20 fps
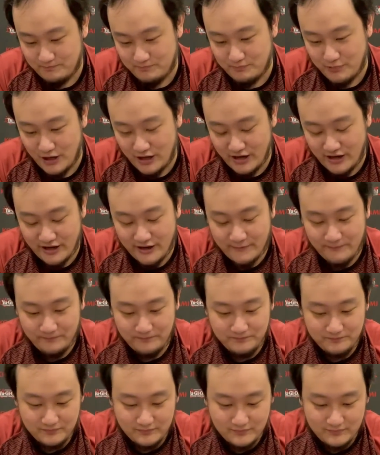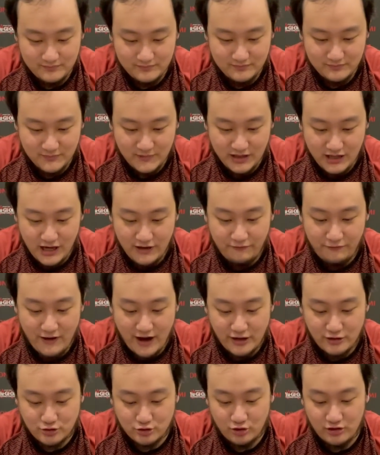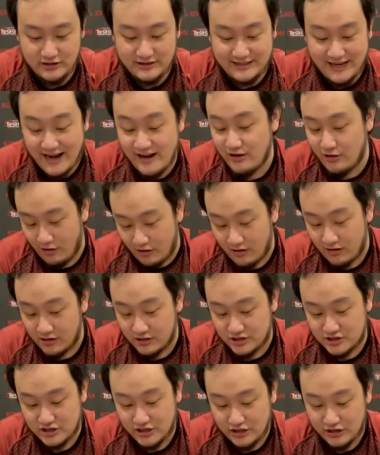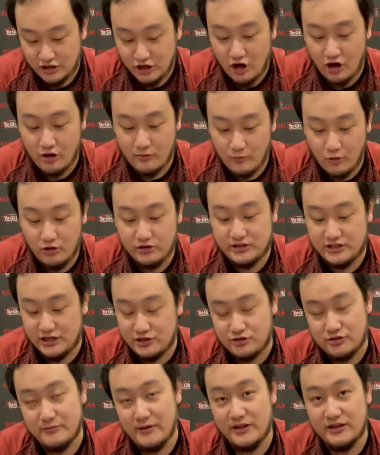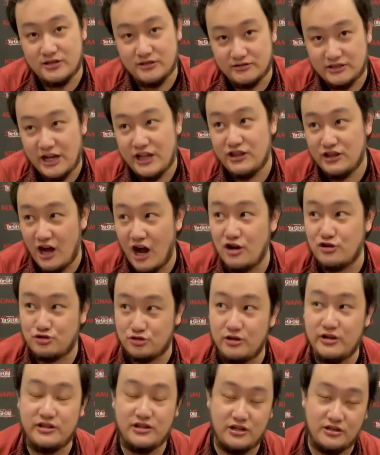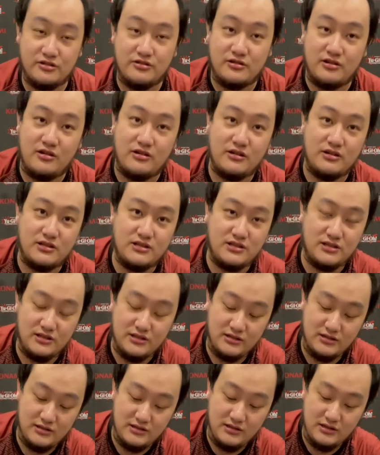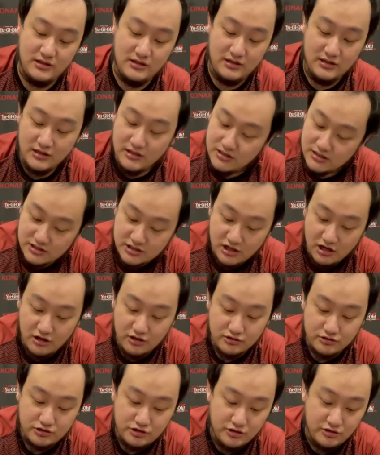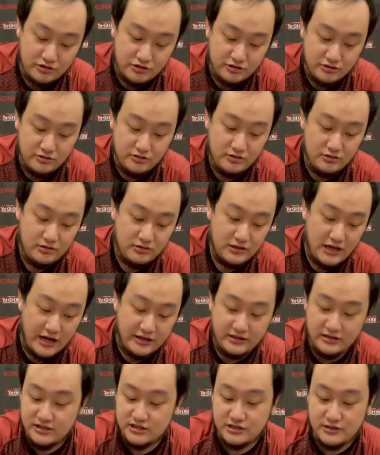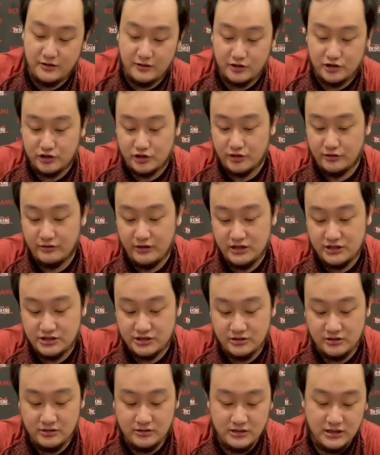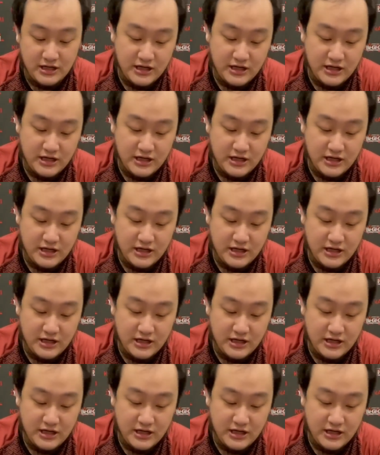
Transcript: But if I draw deck cards, they are more detrimental than not drawing the good cards. So 2-2, I think it's the good ratio.